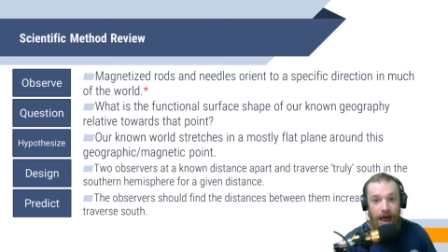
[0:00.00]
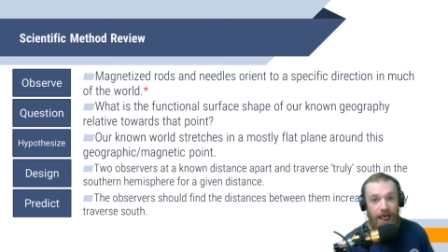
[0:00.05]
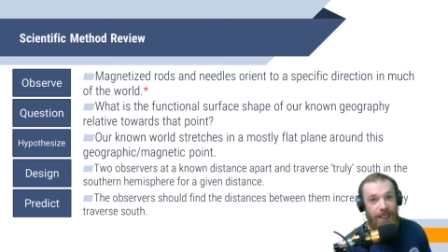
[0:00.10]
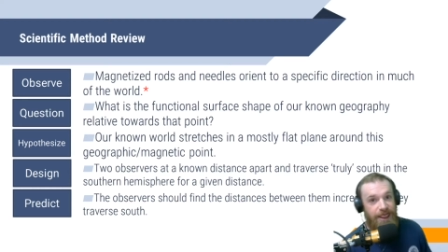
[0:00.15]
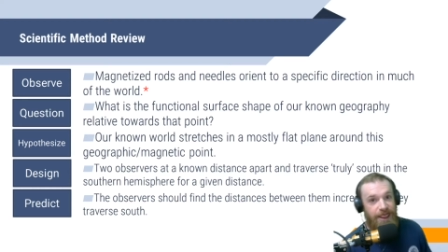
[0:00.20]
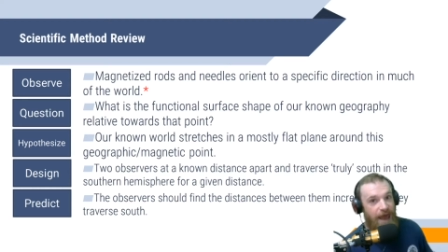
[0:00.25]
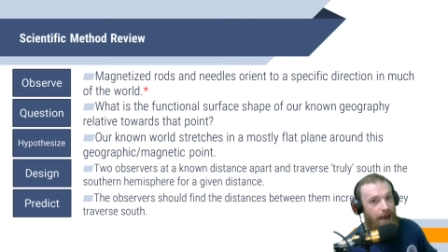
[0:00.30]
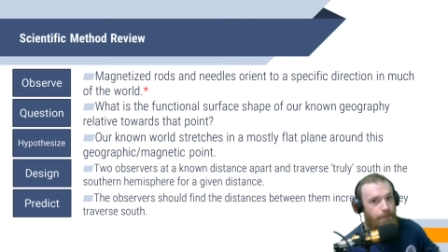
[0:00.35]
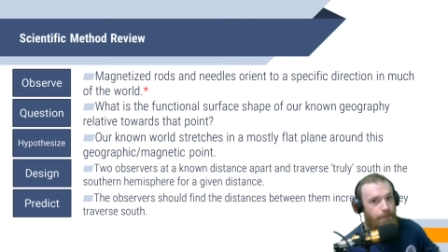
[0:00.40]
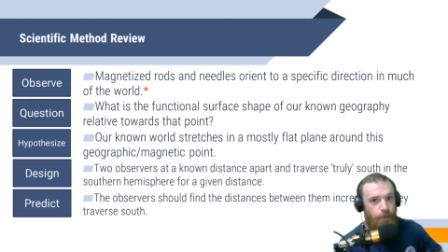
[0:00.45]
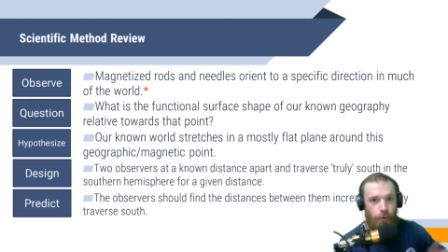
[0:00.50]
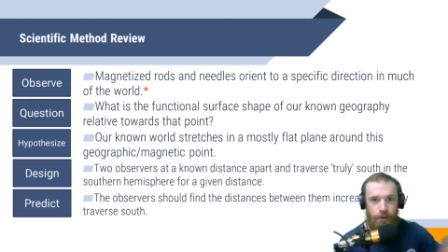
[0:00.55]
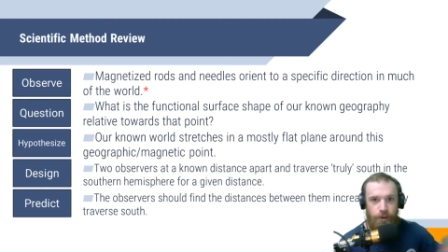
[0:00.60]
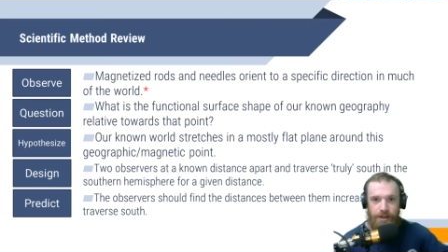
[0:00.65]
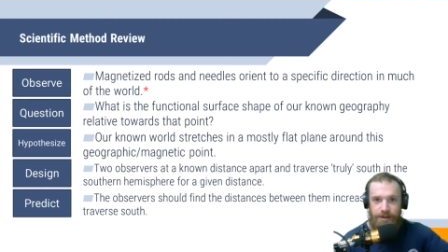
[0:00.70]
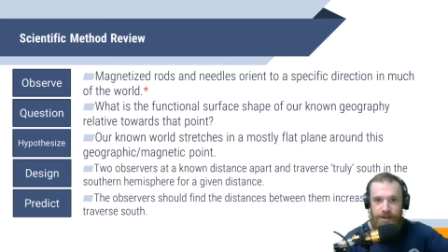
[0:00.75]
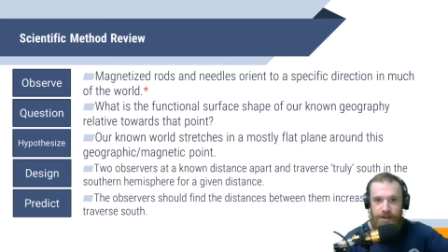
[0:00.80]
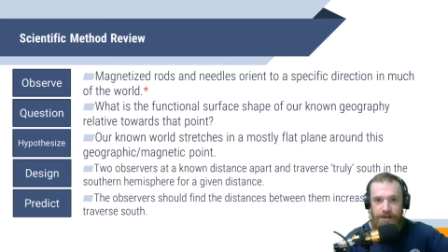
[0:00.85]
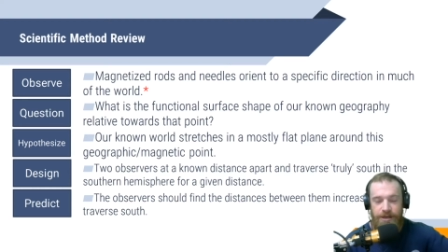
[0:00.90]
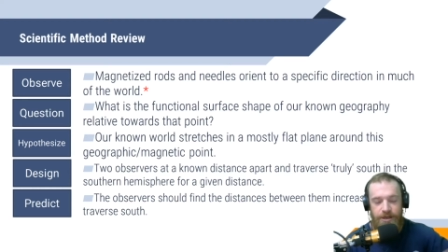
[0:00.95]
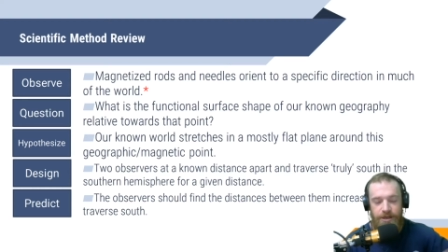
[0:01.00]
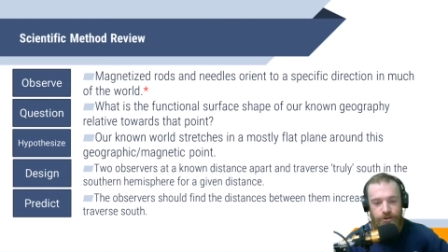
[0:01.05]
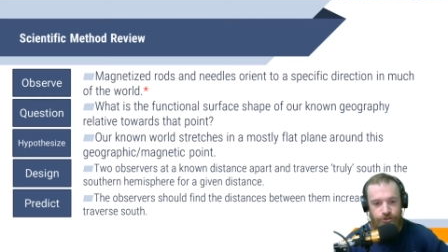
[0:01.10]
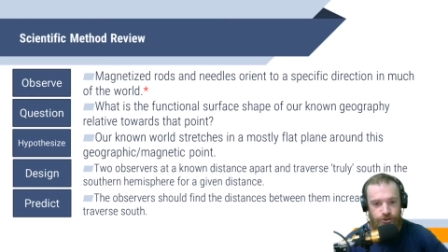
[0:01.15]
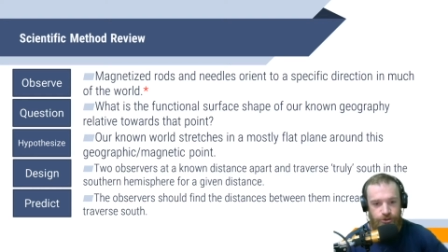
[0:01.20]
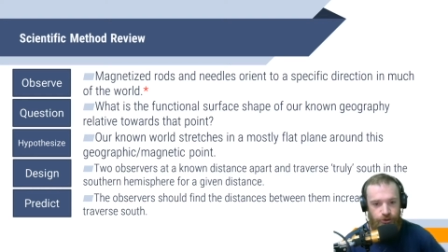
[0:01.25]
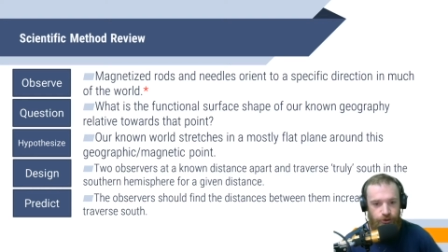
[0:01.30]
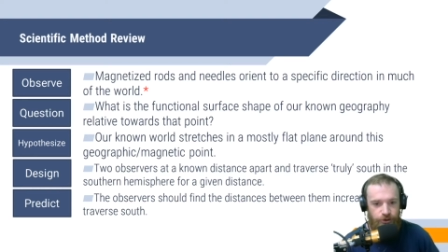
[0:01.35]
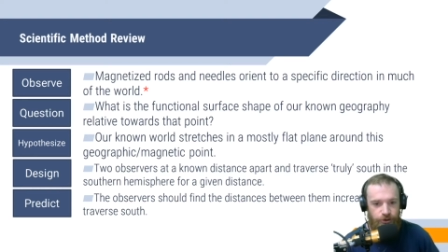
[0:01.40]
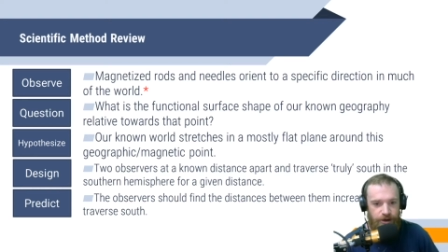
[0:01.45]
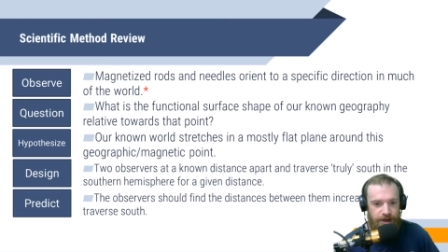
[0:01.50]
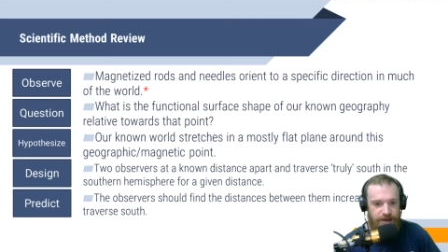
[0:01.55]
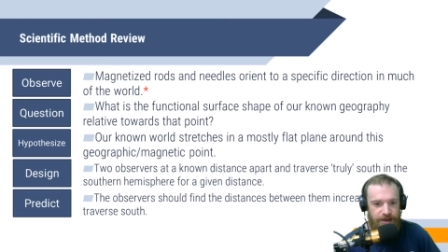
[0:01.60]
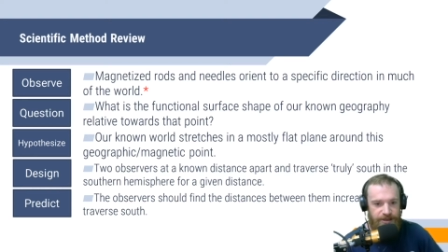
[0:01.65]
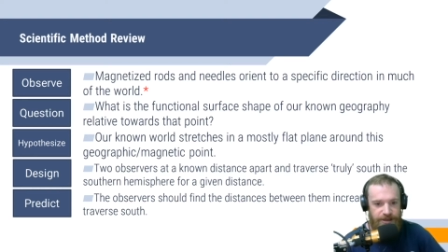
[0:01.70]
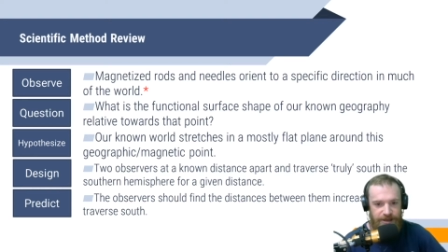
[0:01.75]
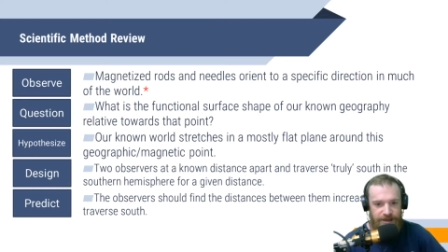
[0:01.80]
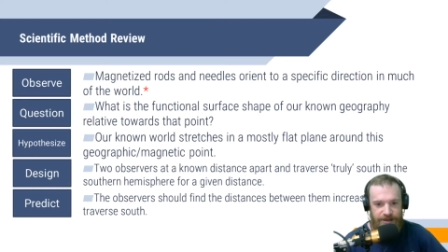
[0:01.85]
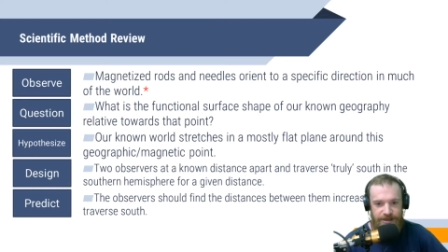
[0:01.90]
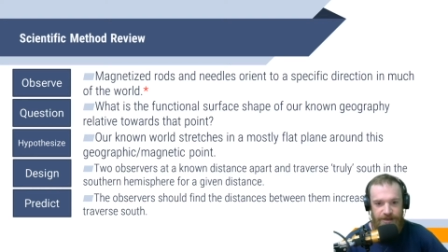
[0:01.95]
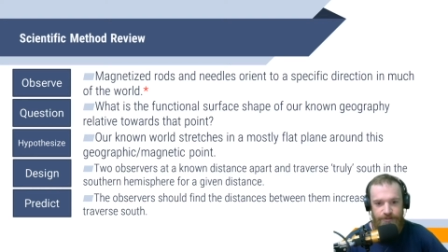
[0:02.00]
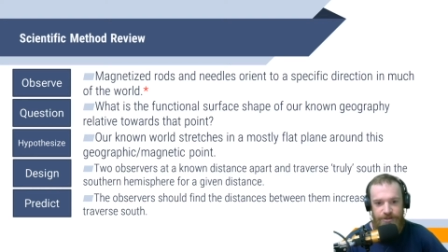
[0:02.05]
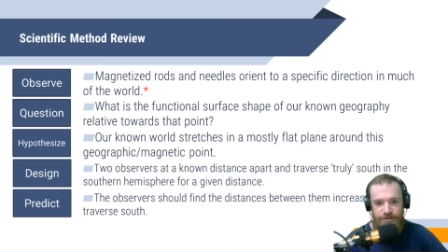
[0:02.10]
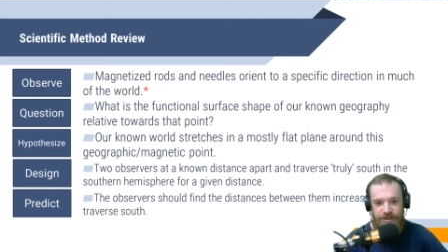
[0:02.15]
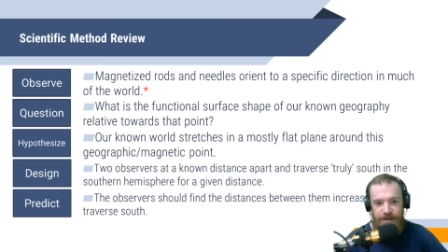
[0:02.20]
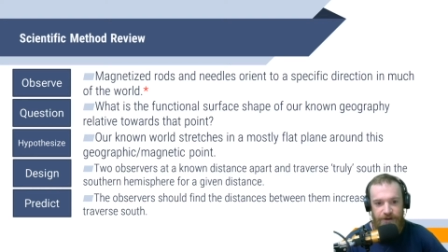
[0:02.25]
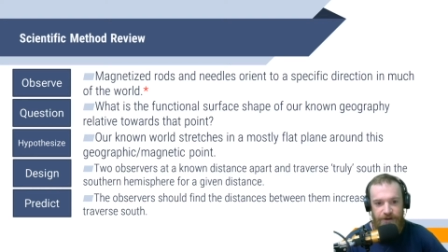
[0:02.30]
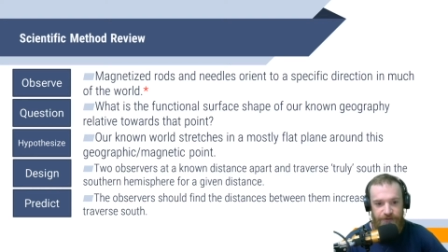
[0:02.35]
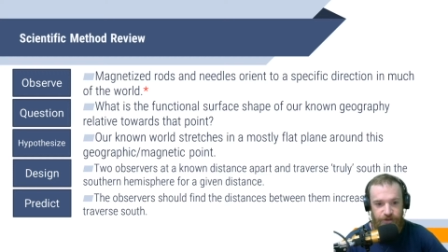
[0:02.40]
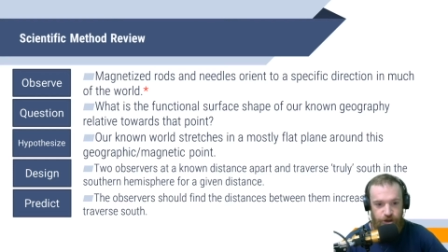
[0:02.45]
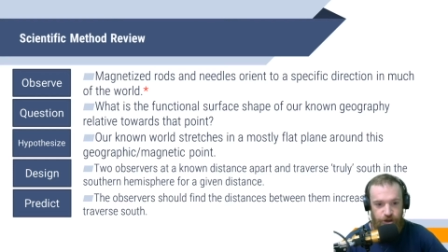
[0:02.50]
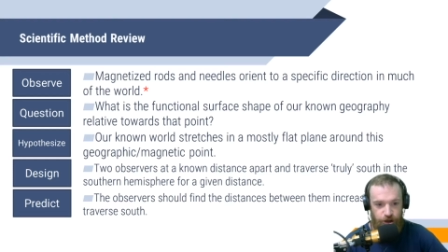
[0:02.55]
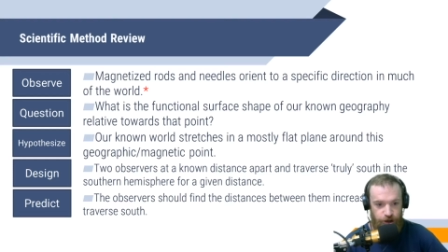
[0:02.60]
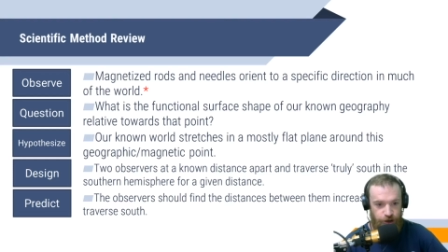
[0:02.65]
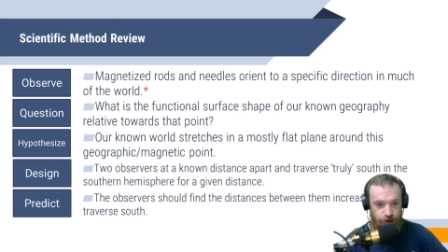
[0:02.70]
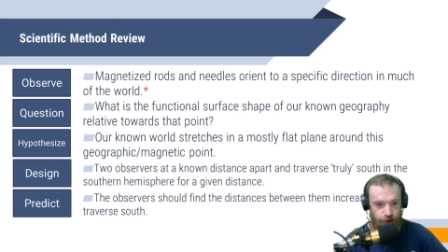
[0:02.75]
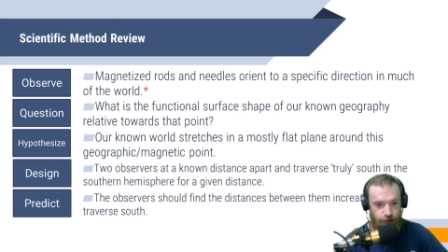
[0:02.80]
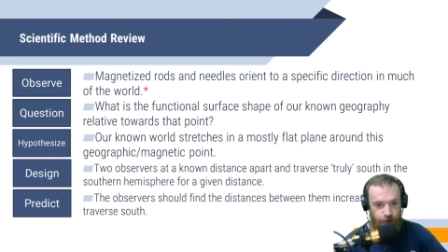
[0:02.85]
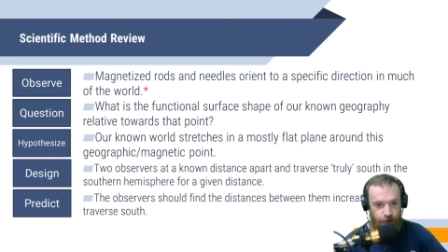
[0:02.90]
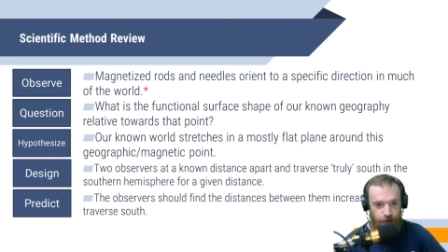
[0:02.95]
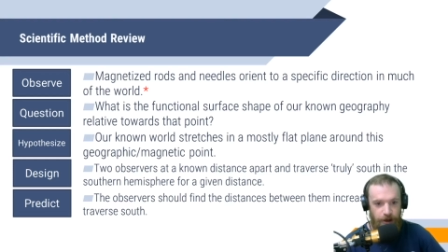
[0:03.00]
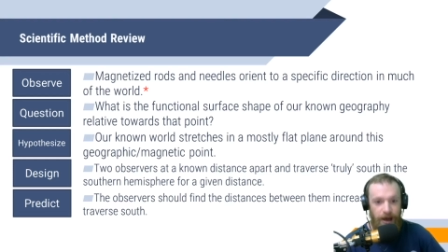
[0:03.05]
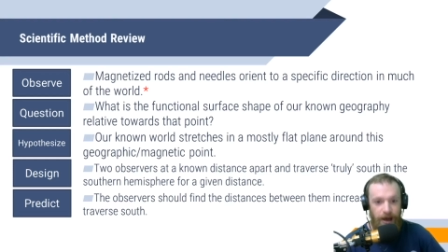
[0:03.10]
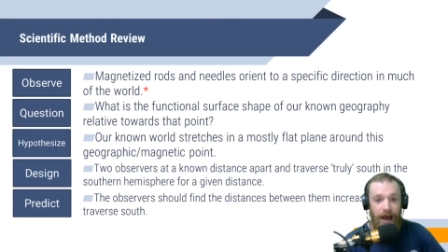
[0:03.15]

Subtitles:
that point that needles are orienting themselves to?